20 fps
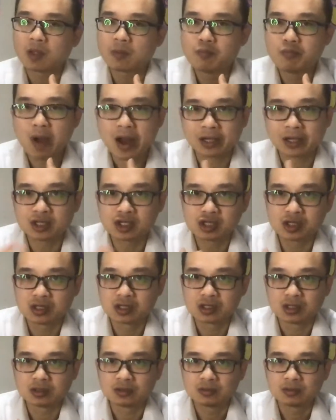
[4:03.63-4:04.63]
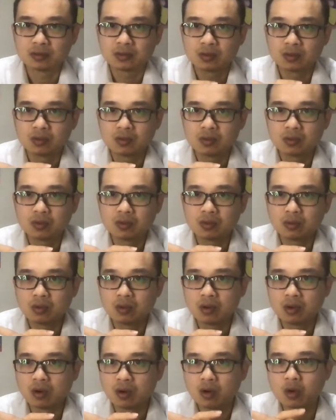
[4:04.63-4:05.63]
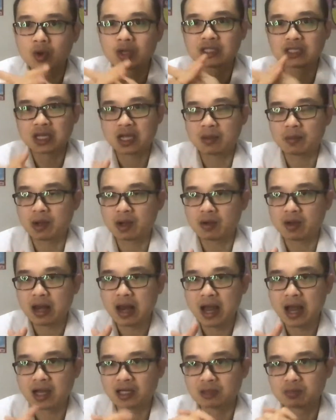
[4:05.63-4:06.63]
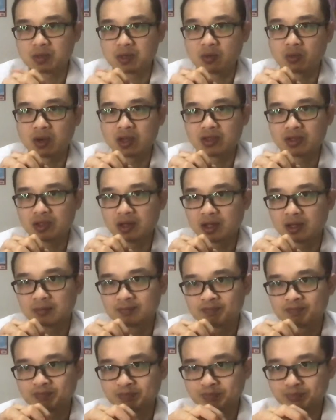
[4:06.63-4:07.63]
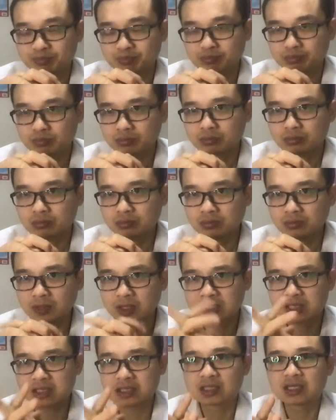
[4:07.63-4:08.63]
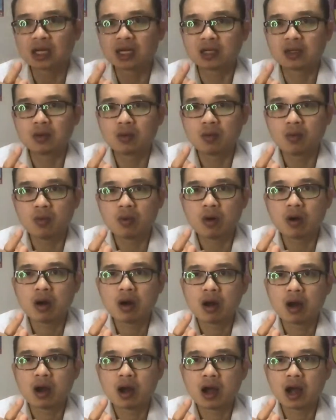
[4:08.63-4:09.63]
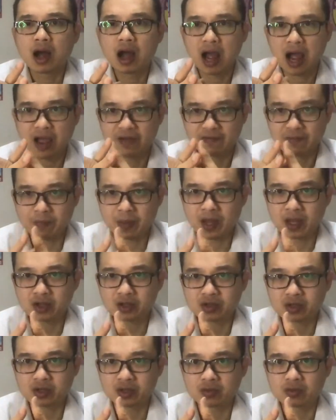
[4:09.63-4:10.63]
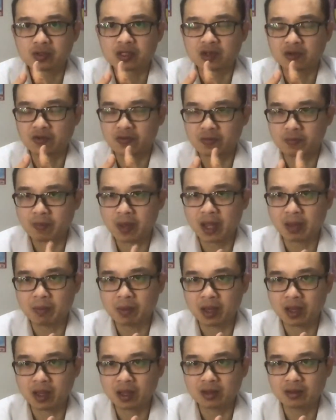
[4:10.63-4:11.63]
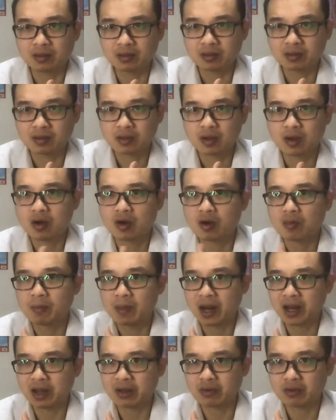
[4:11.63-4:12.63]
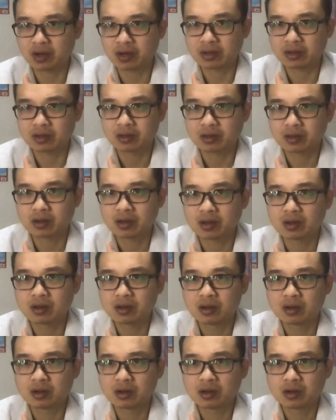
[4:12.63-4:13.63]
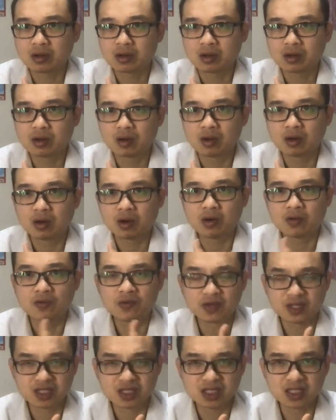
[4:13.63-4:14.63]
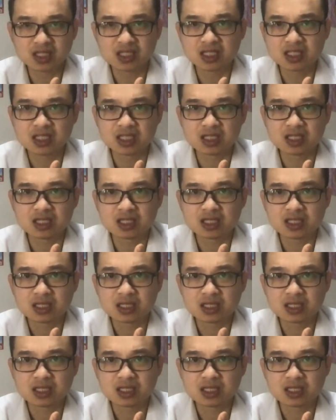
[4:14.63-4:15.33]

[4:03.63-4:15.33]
practitioner always come up and ask me one thing. Szenan, I have a patient who's suffering from back pain or migraine or infertility.